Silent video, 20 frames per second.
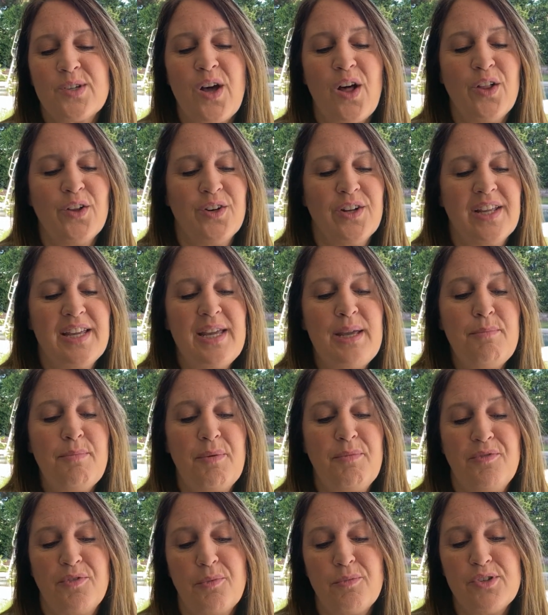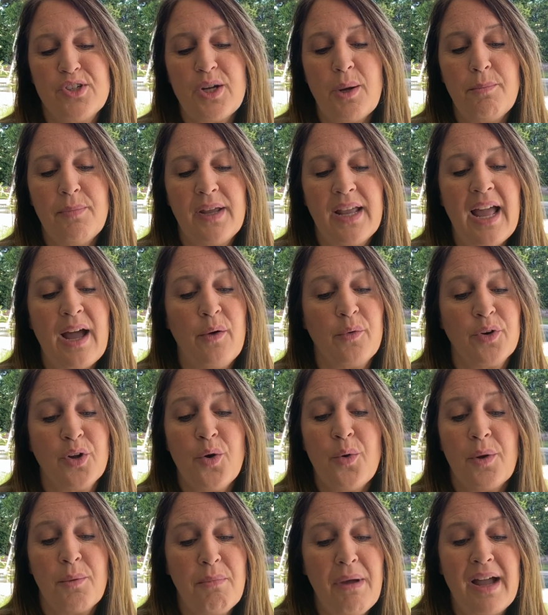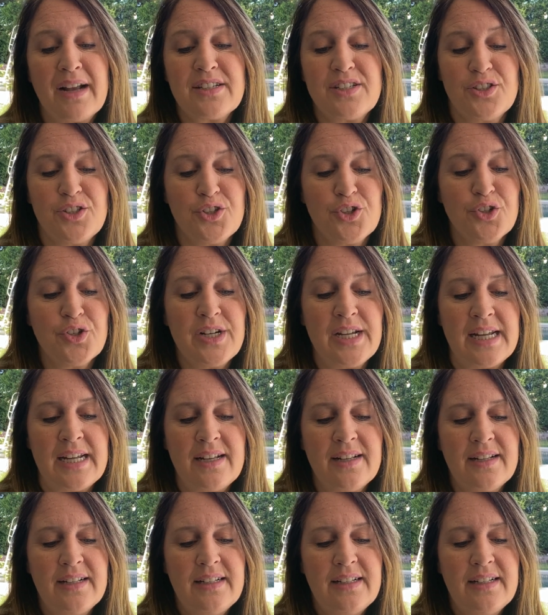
collar to keep him from jumping out and going back to the tree.